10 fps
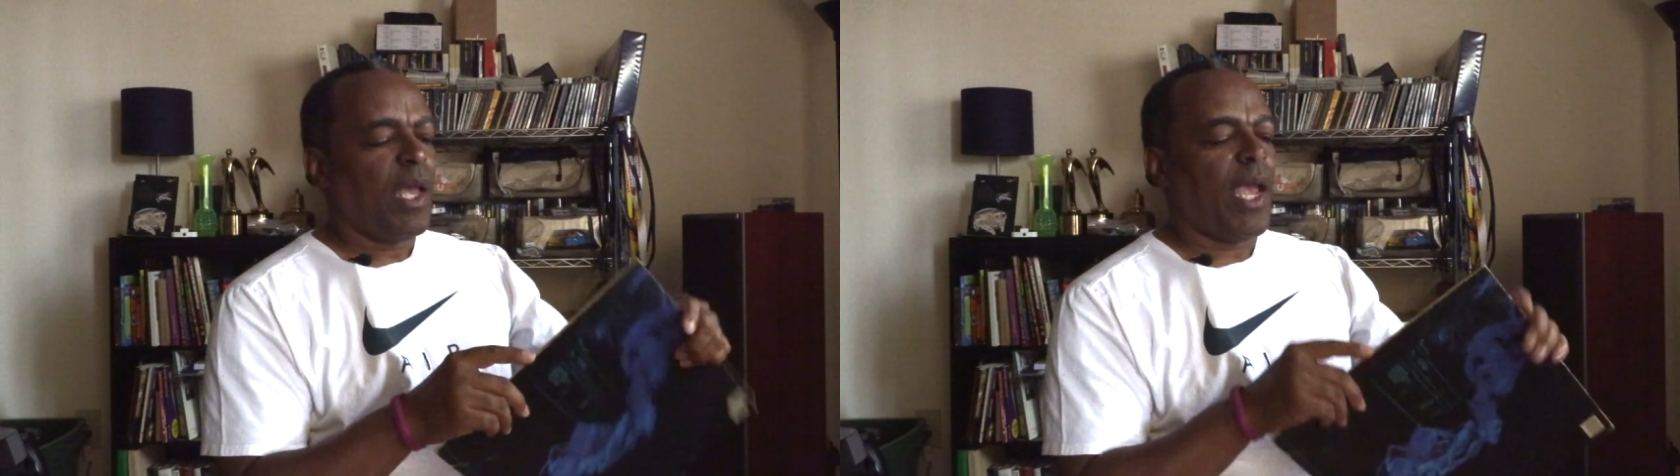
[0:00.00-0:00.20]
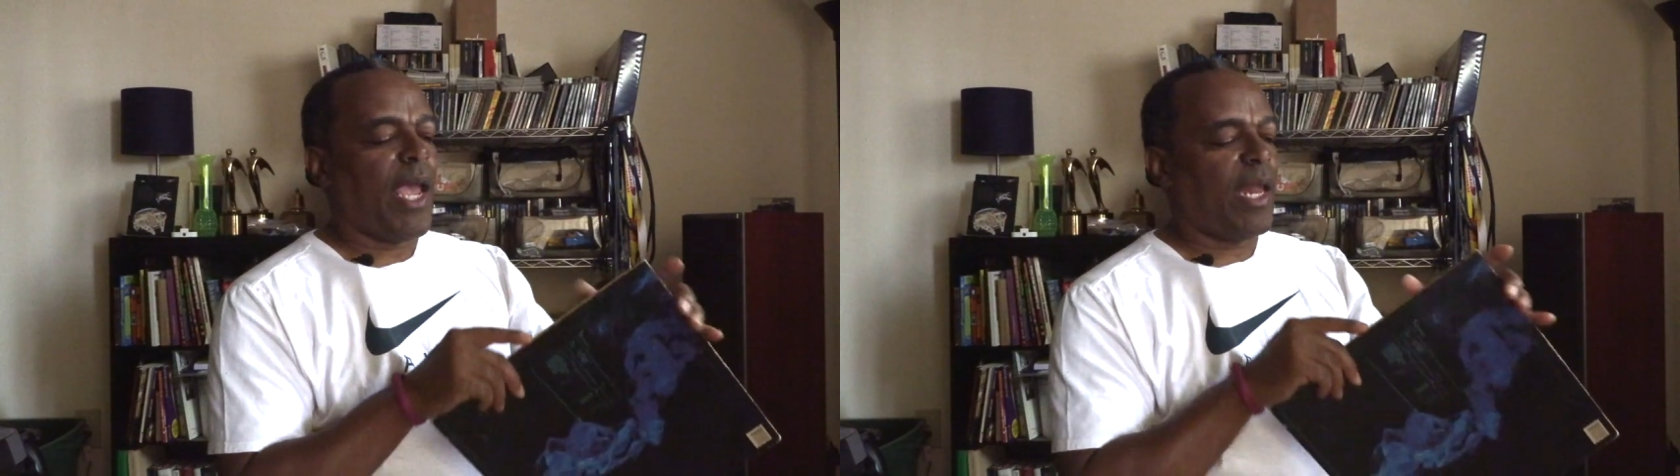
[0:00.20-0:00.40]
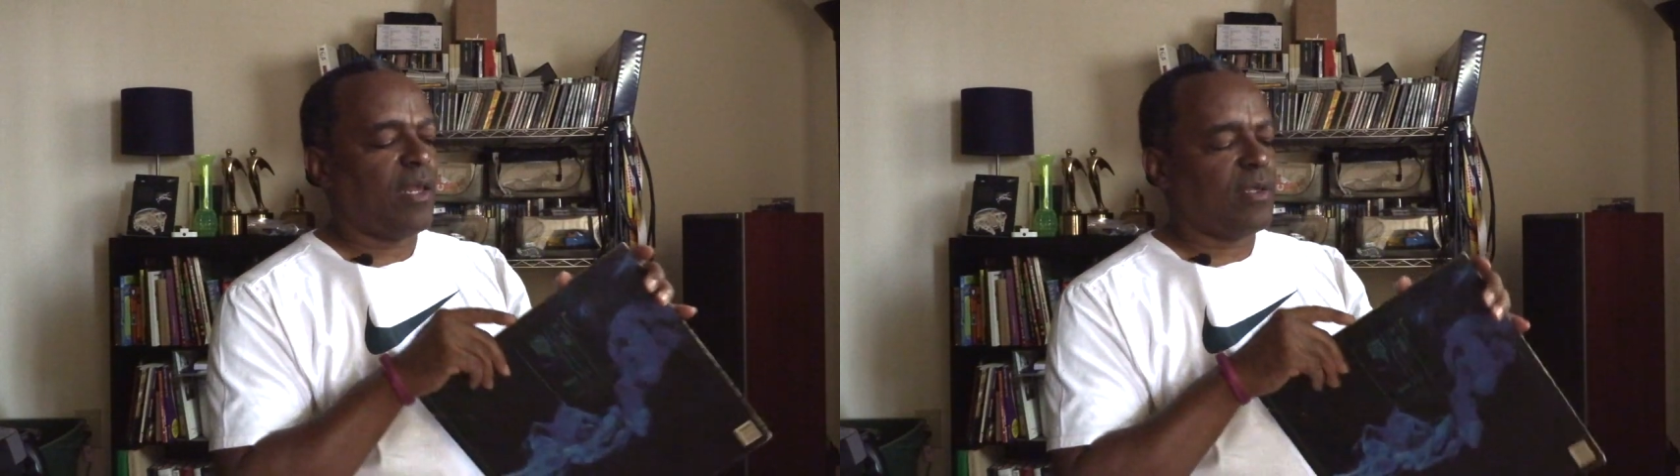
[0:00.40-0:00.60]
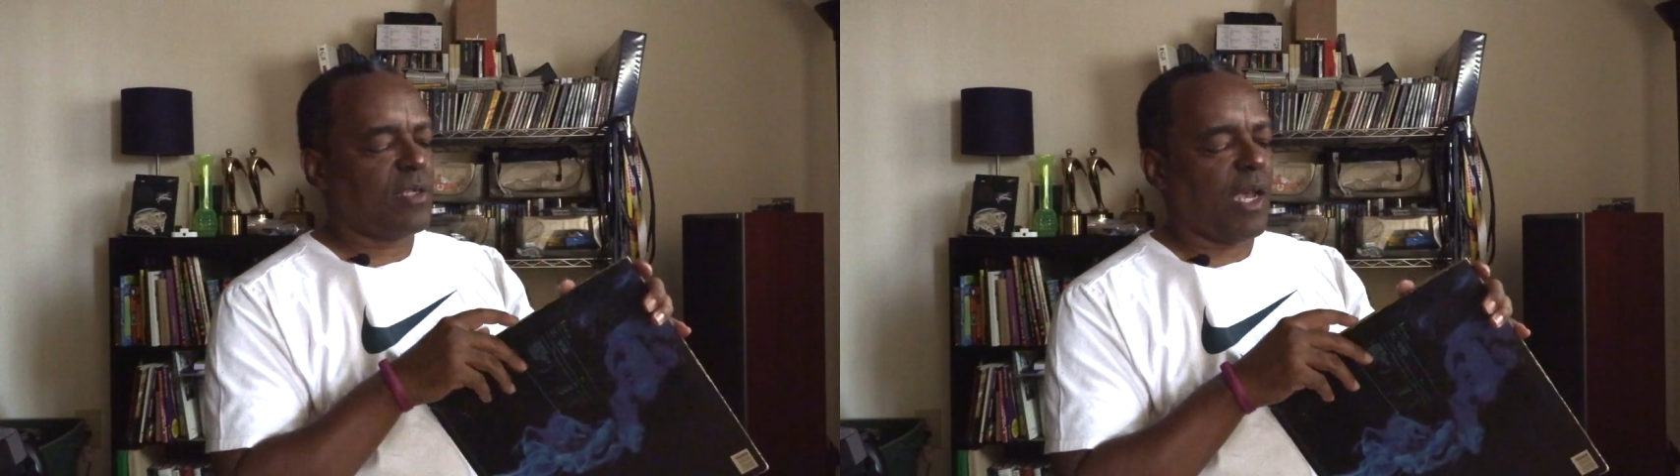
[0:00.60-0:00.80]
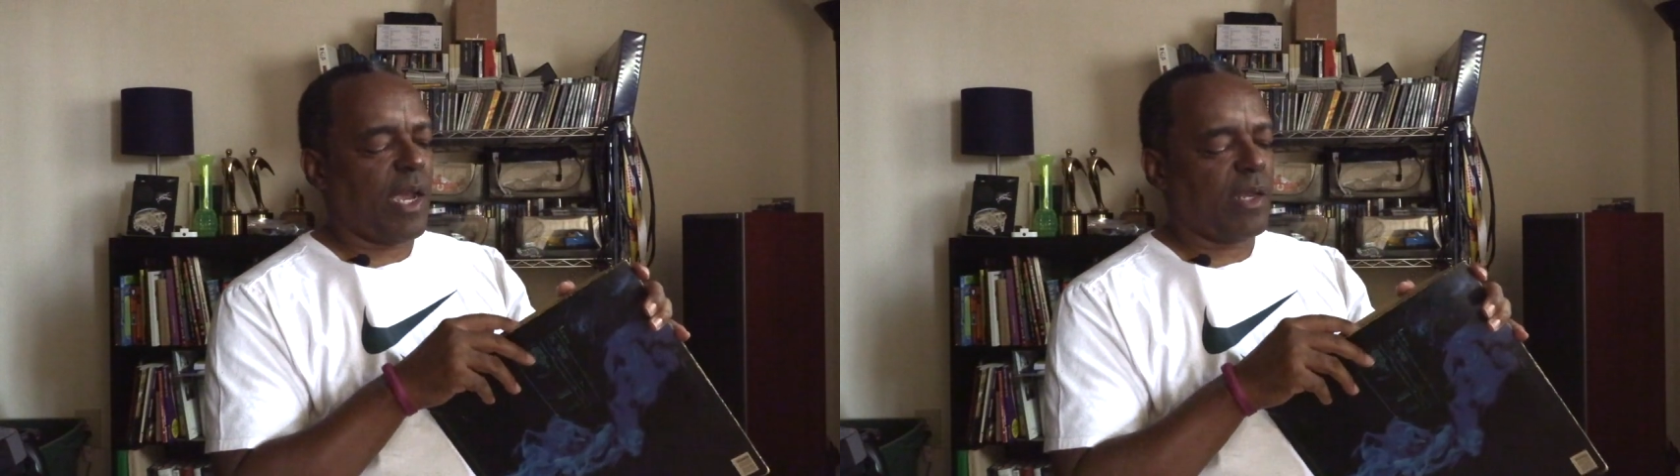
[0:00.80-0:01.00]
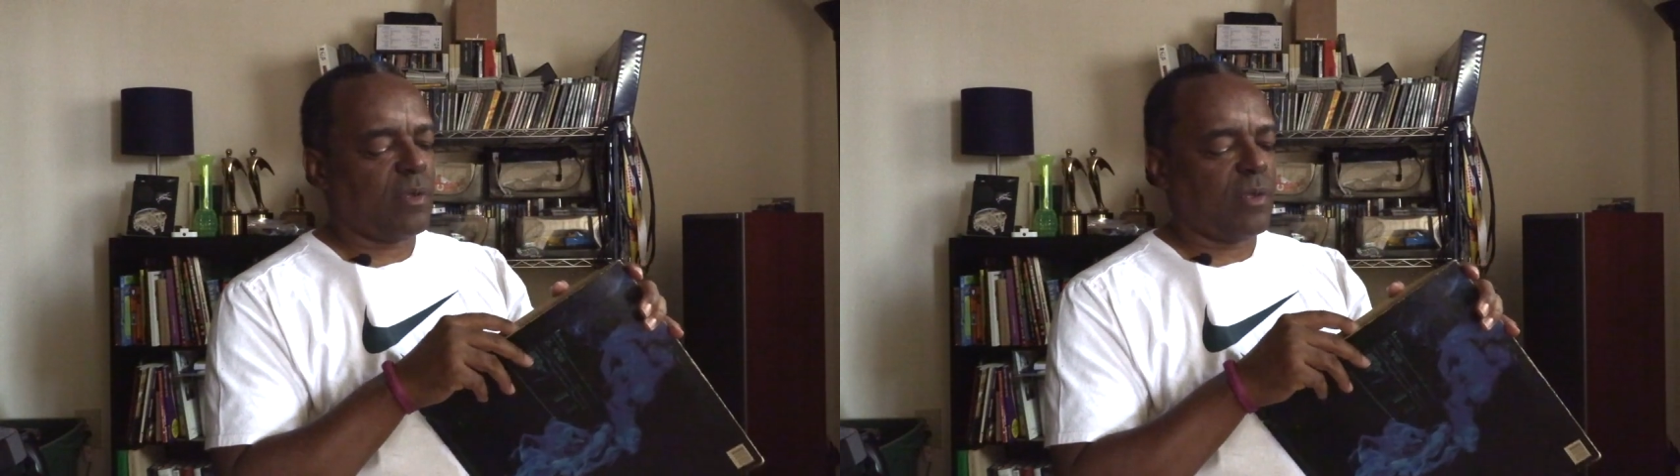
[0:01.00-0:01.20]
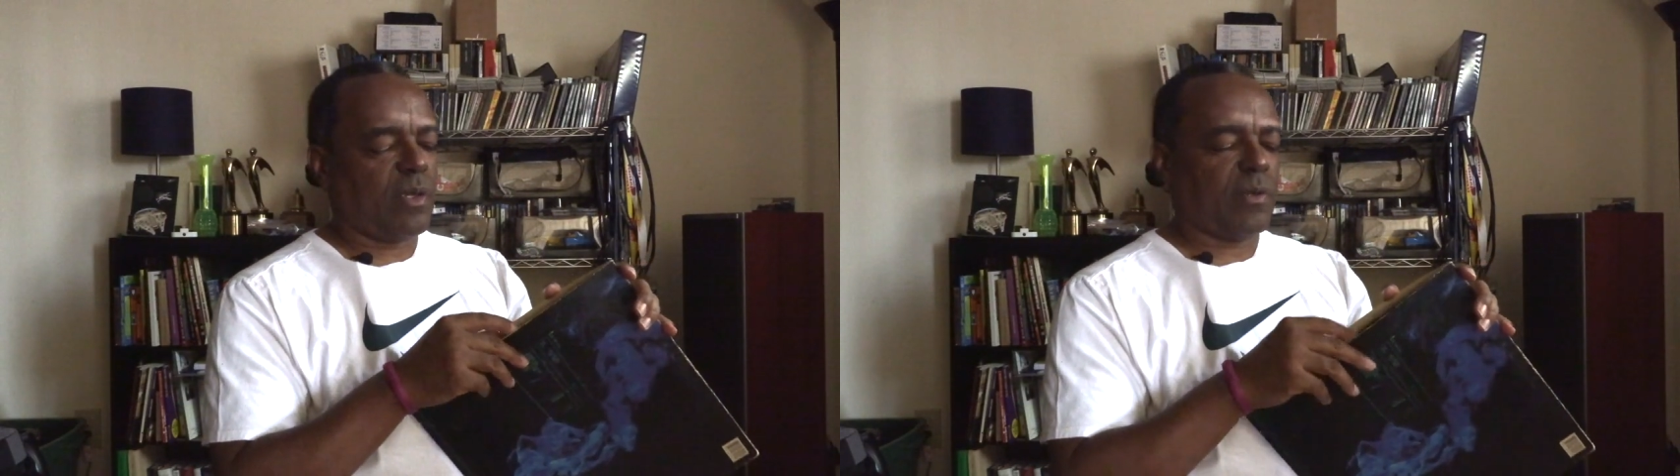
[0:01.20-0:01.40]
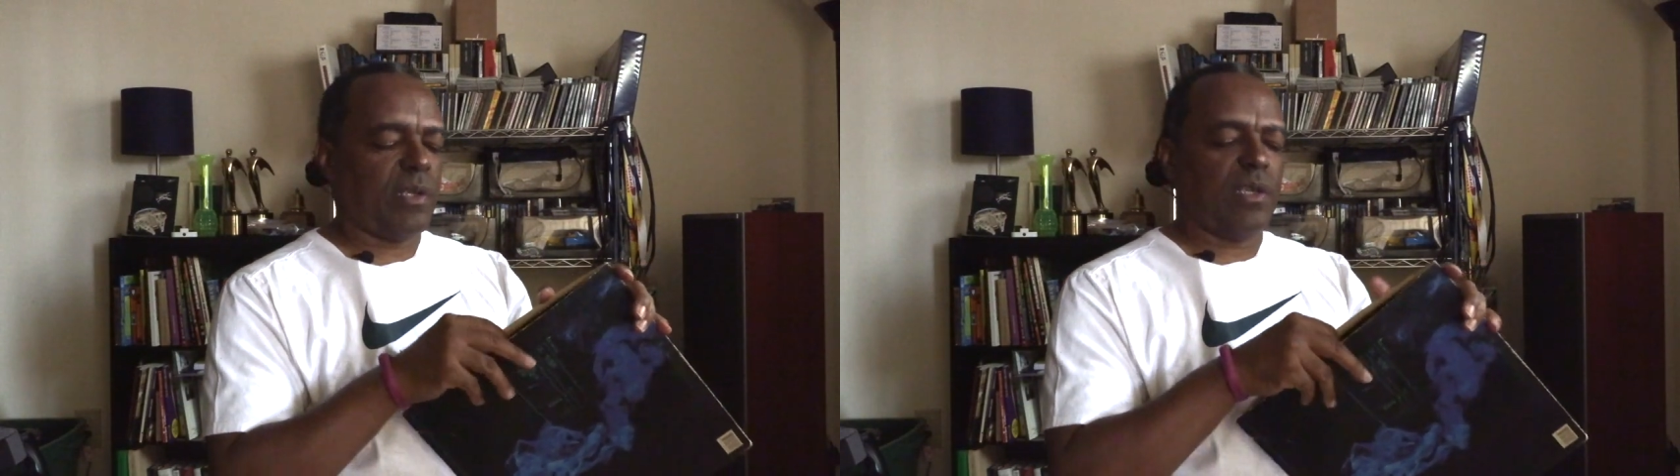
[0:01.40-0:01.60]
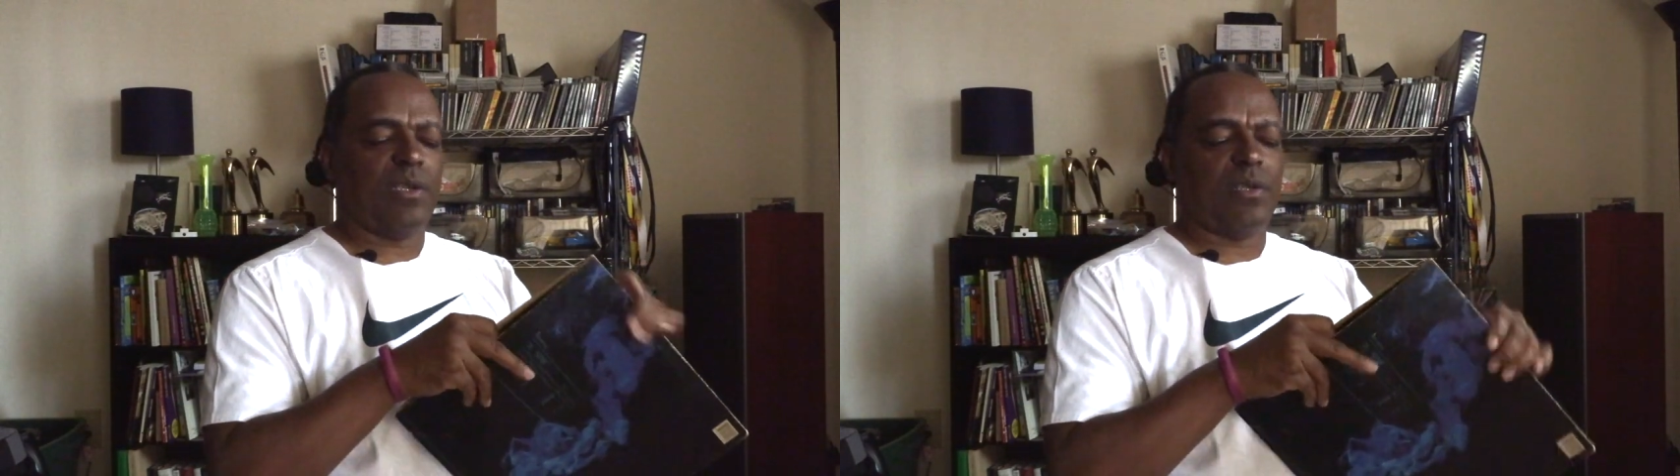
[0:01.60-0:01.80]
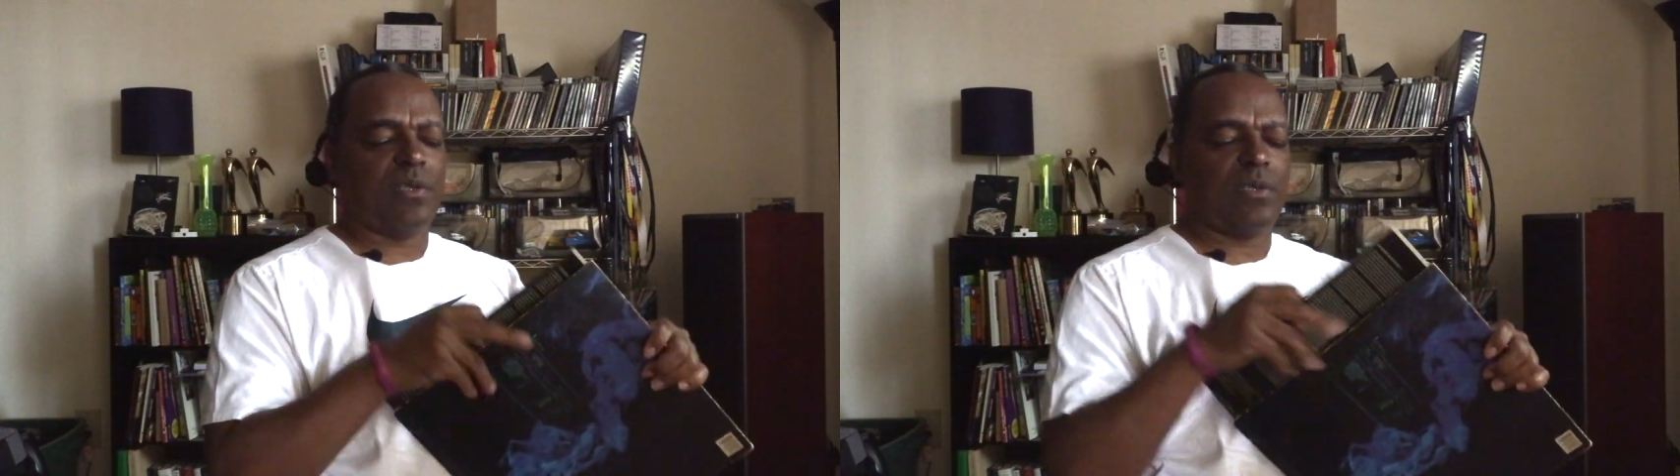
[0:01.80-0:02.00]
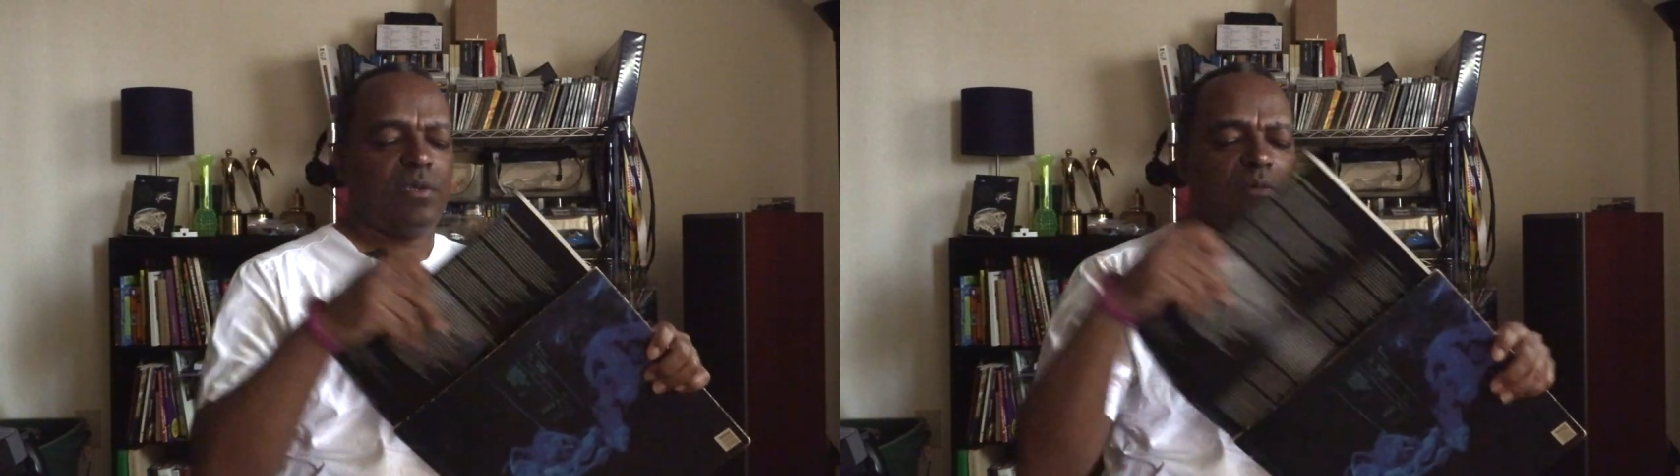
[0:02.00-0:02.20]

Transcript: And inside there is